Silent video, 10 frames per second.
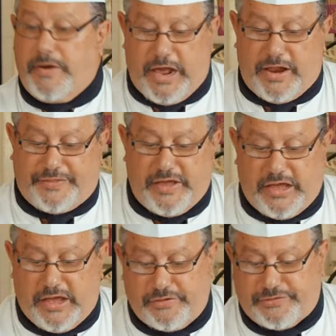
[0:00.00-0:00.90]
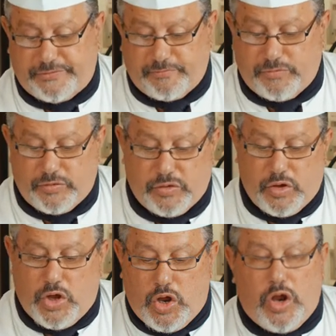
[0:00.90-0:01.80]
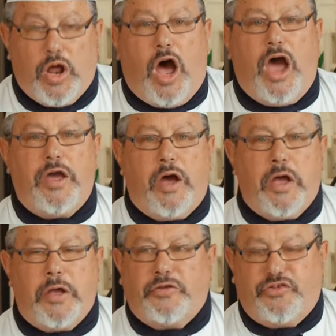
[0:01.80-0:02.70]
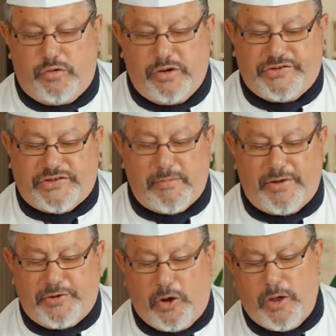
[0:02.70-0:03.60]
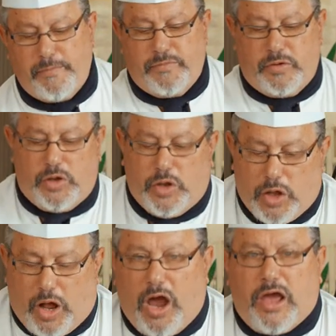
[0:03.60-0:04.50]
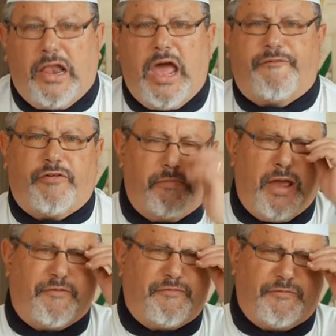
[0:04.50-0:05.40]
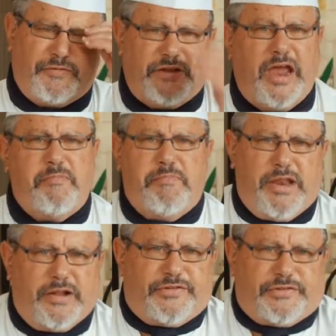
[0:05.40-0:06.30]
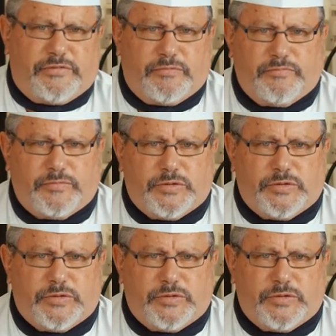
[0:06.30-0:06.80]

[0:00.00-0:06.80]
Now the thing is, I, during summertime, I allow for about 10 minutes